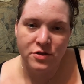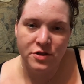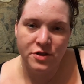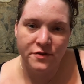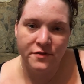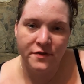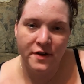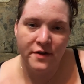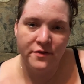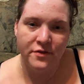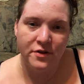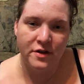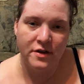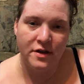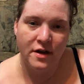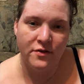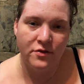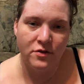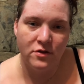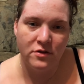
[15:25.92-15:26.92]
What's your favorite
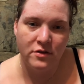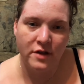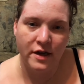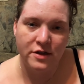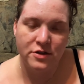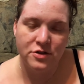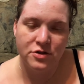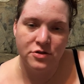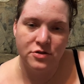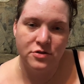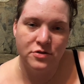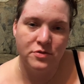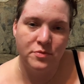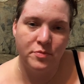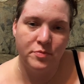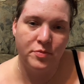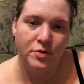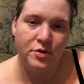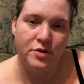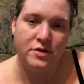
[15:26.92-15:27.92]
Neville Lectures
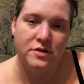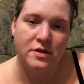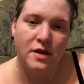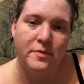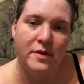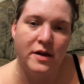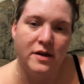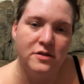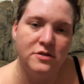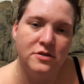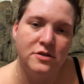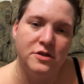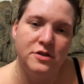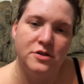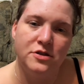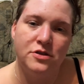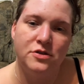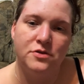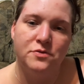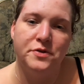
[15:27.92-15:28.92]
books? I'm
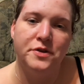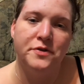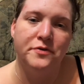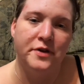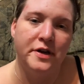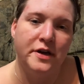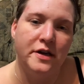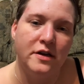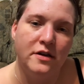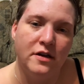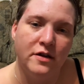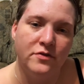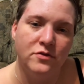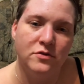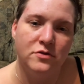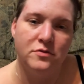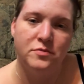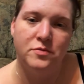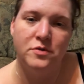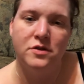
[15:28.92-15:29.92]
actually just rereading
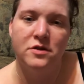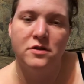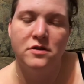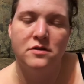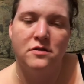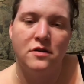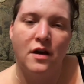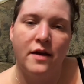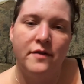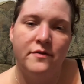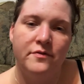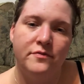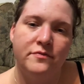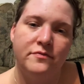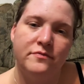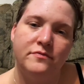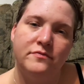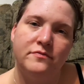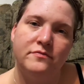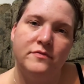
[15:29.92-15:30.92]
Neville's books. I've
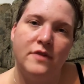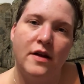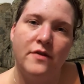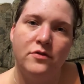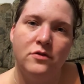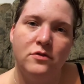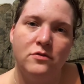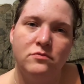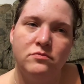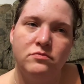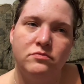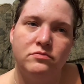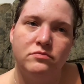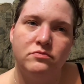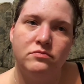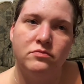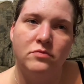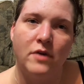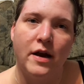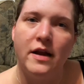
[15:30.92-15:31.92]
never
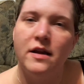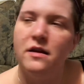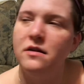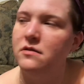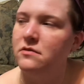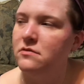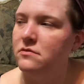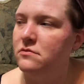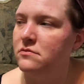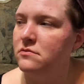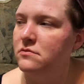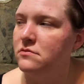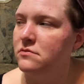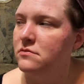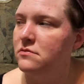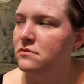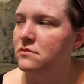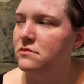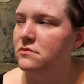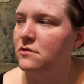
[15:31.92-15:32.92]
read
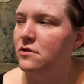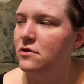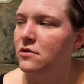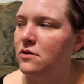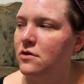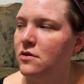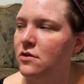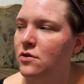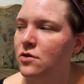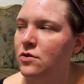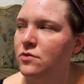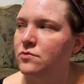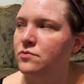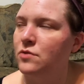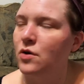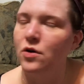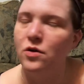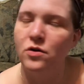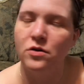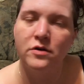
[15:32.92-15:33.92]
or
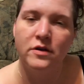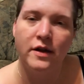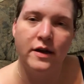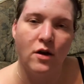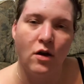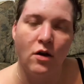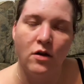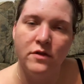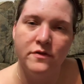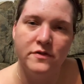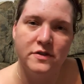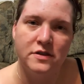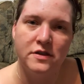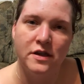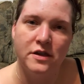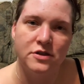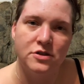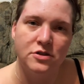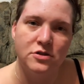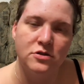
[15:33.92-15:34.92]
heard, like, all of his
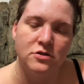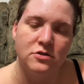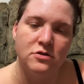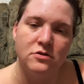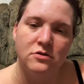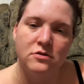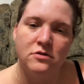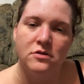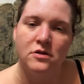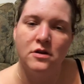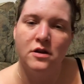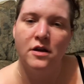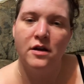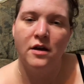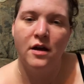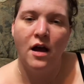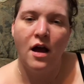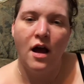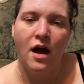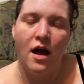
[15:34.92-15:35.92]
lectures.
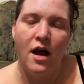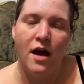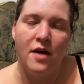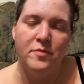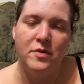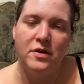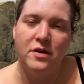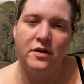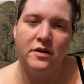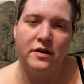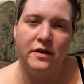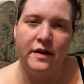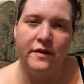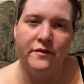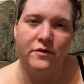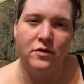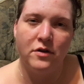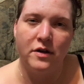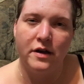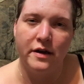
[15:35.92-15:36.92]
I've been on a
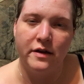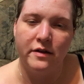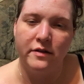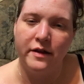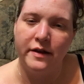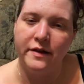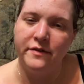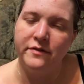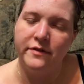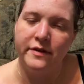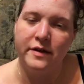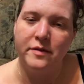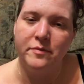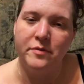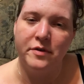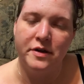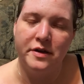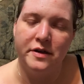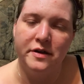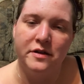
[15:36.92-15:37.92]
Neville kick lately,
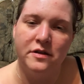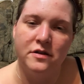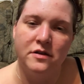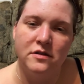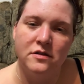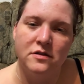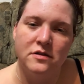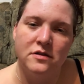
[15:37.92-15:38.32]
but